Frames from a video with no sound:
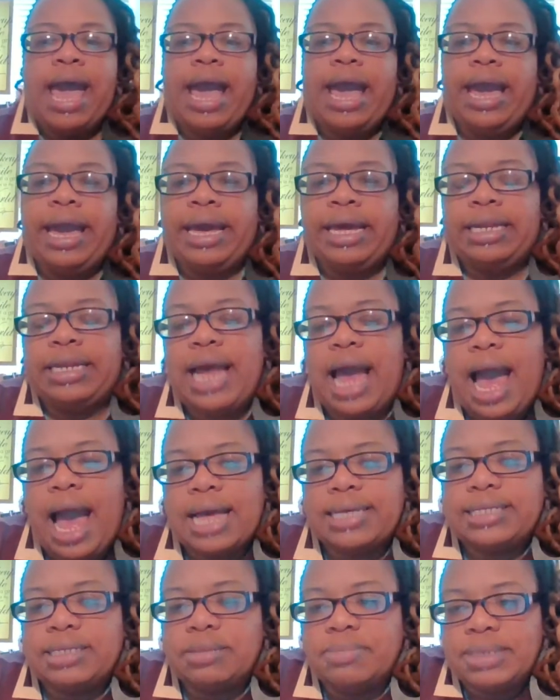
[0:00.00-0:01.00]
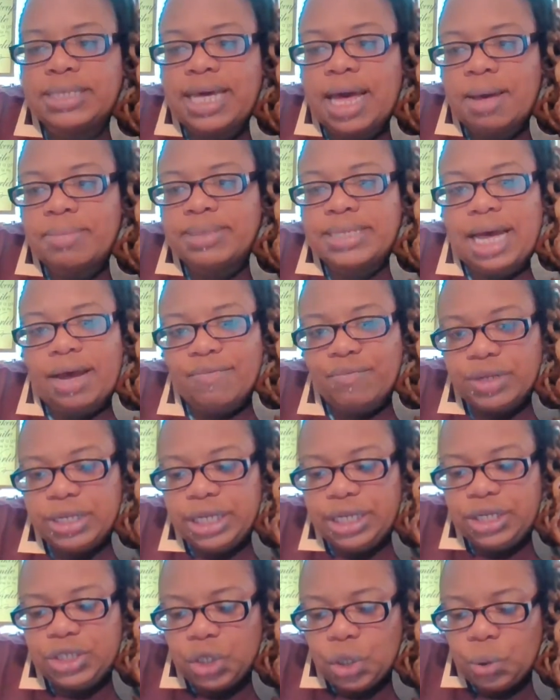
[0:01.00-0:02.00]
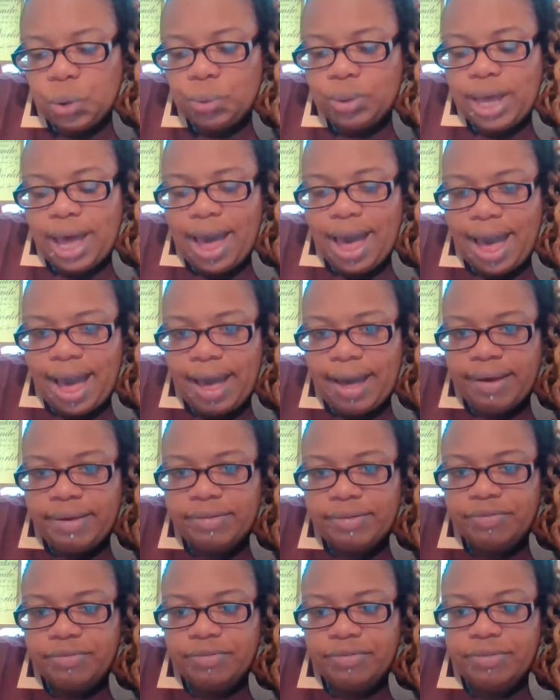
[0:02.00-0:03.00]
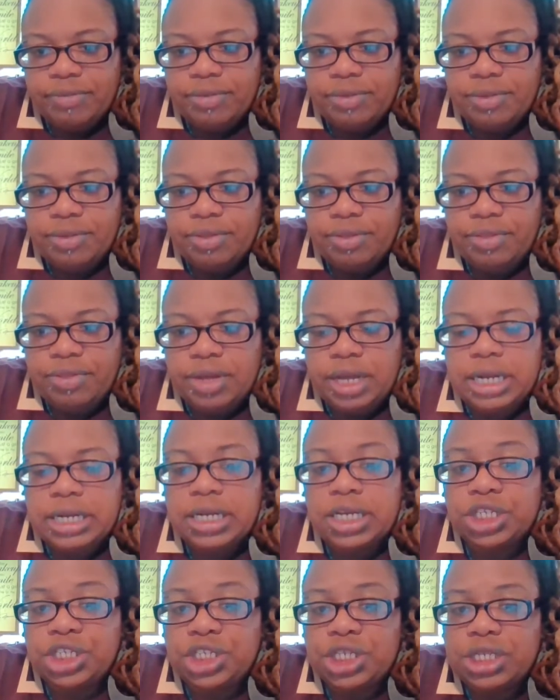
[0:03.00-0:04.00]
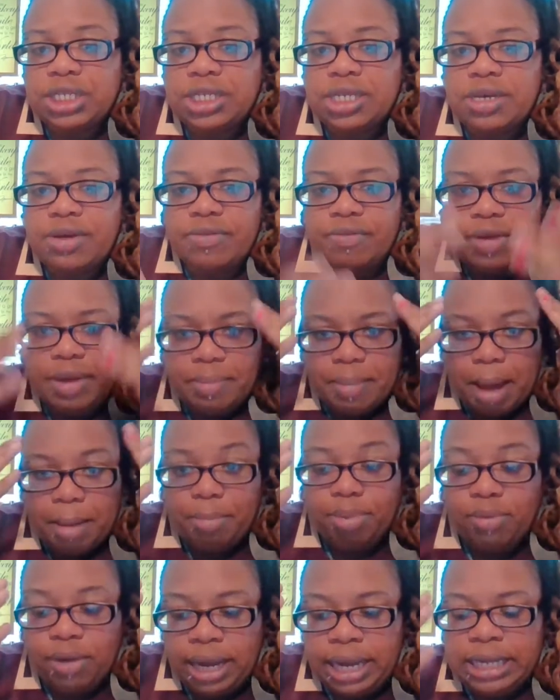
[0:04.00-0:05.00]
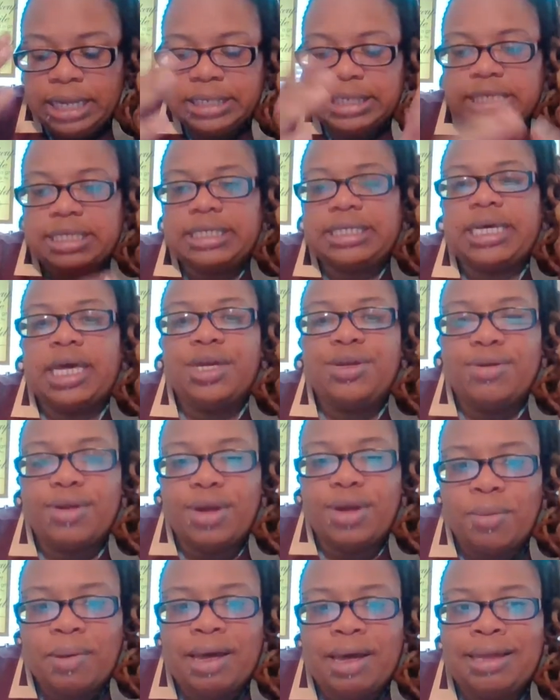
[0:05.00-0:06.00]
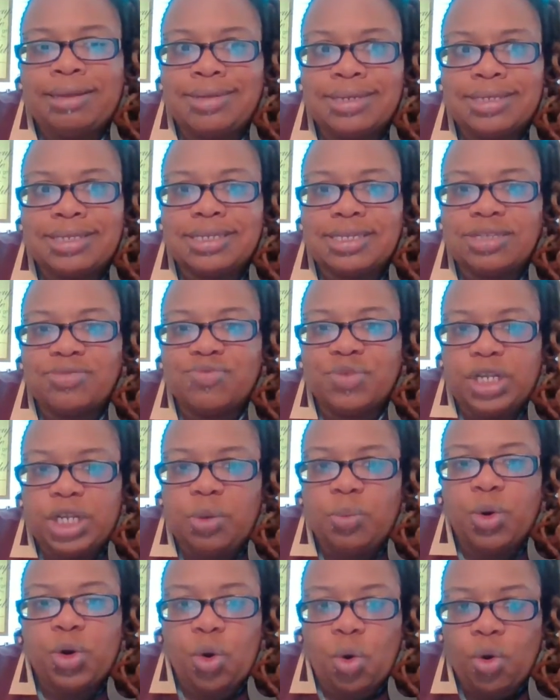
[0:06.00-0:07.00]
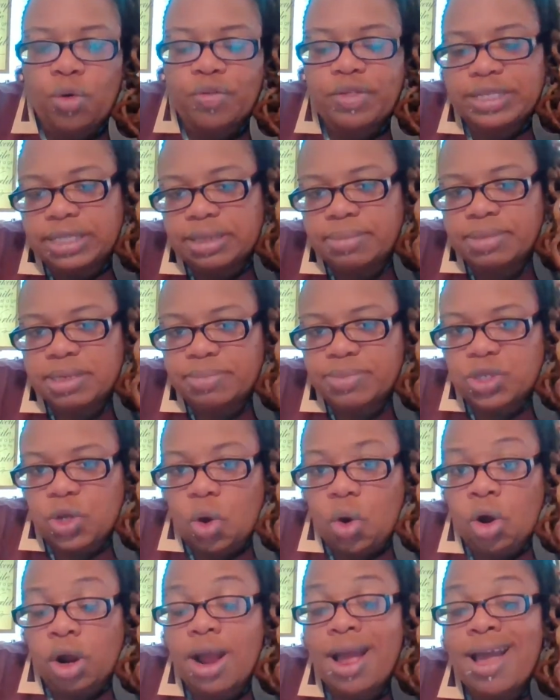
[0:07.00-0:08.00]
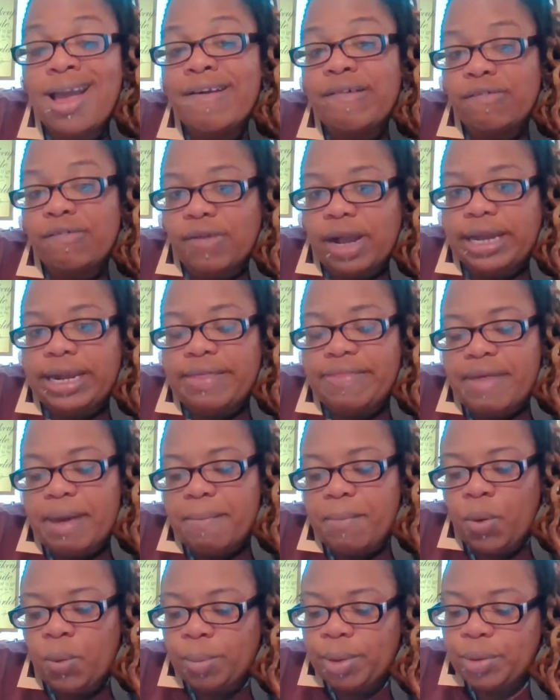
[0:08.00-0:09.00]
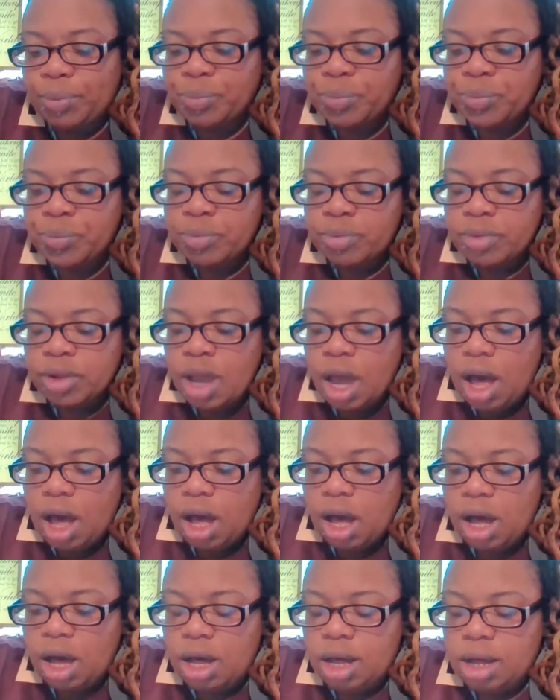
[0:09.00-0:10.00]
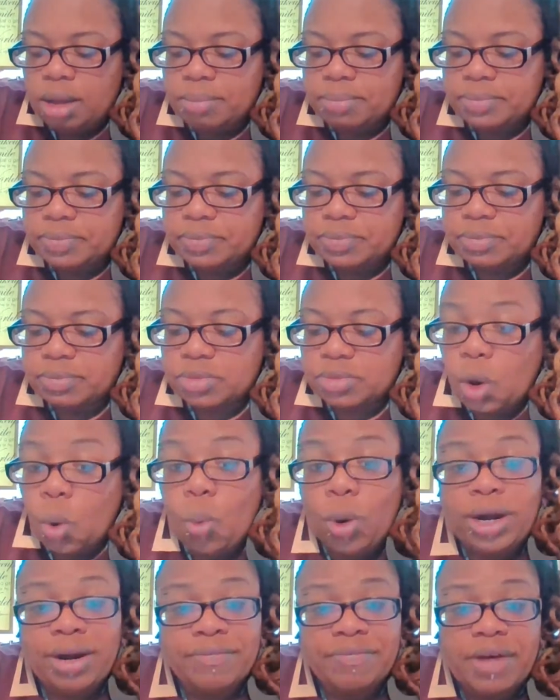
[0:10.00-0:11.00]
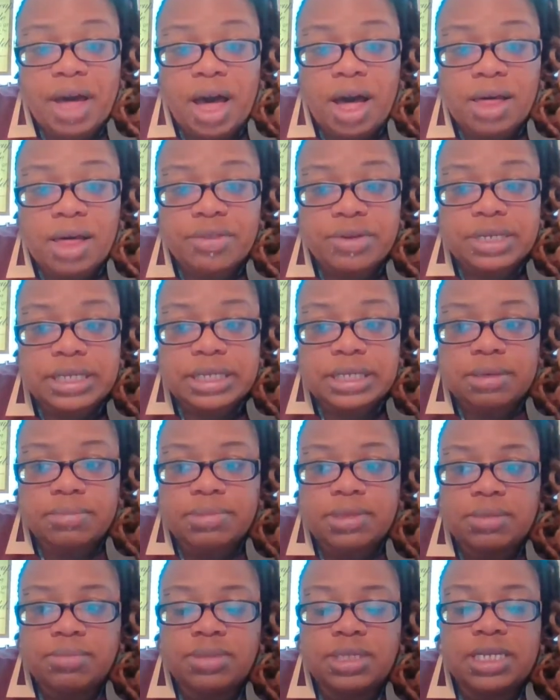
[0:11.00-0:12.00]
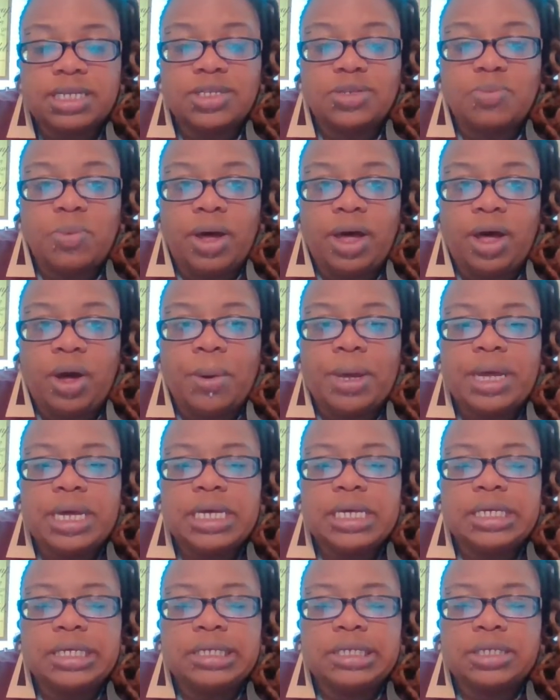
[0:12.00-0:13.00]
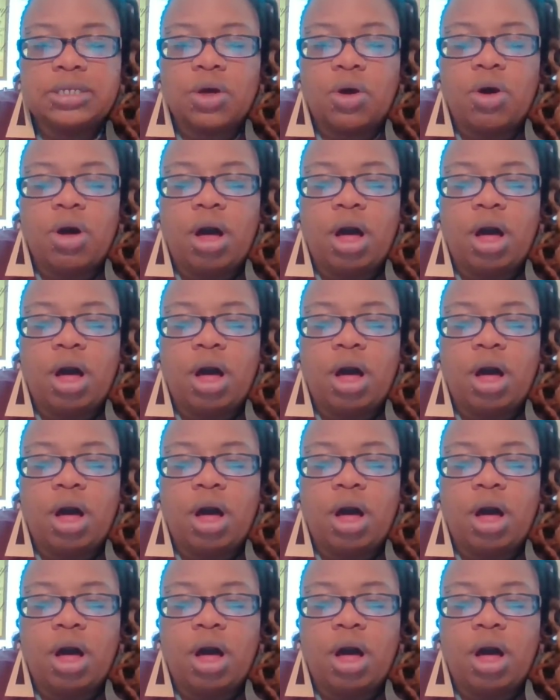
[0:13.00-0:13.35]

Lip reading: And sometimes I really don't have the initiative in my brain to say, you know what, this is really what all the symptoms are right at that moment. Um, One of the other symptoms as well is